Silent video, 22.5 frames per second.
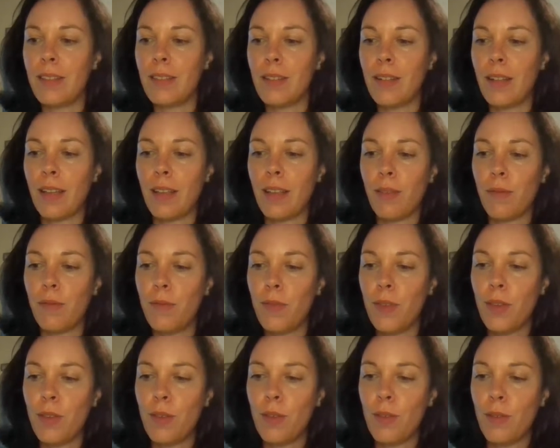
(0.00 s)
like a
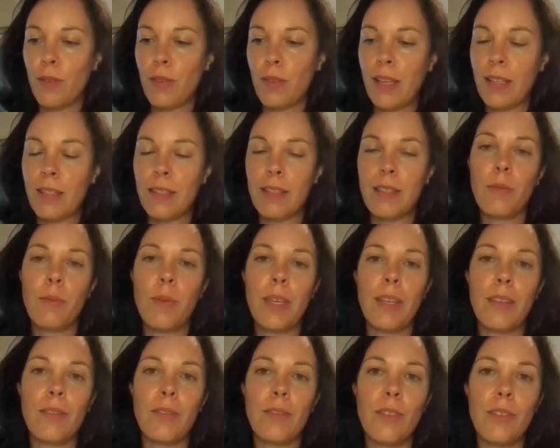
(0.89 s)
few things that we
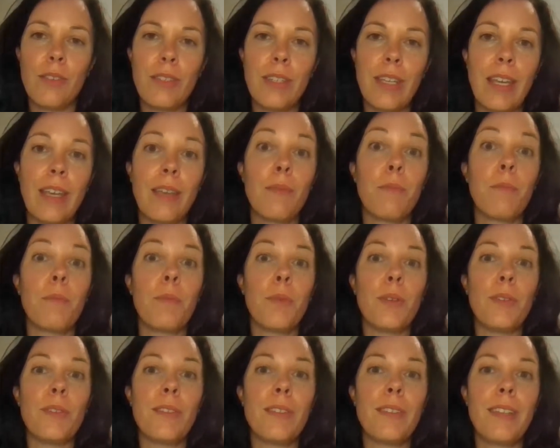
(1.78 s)
can do to help
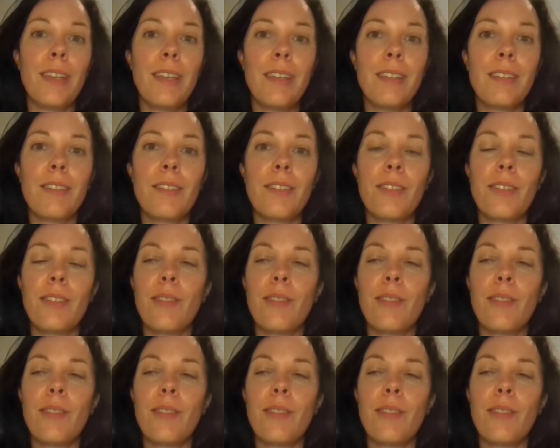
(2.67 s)
boost it,